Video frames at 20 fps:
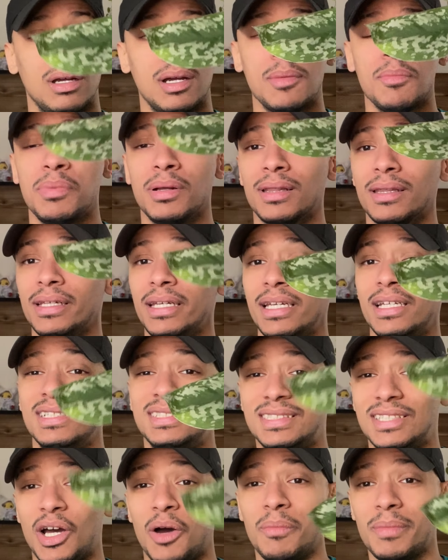
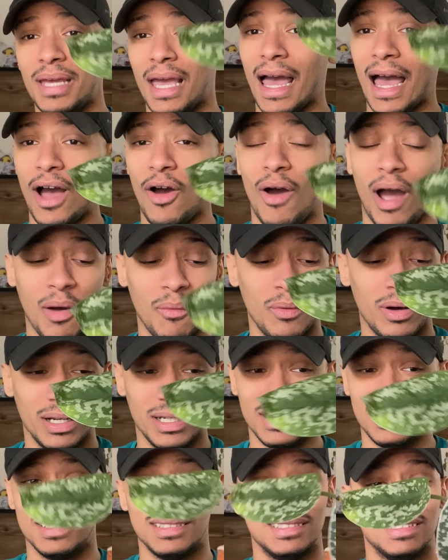please tell me how. I
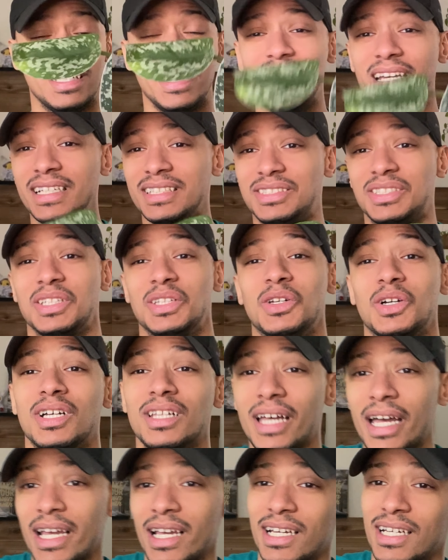want it to look
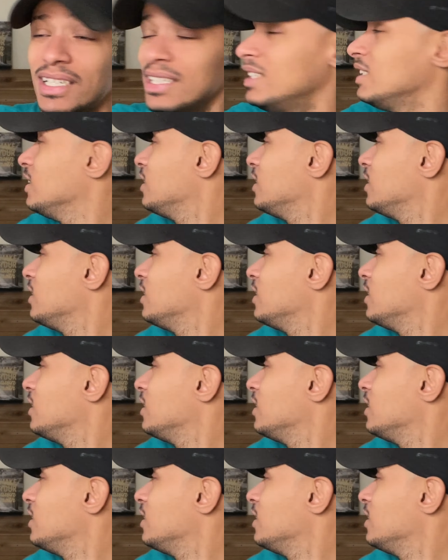like,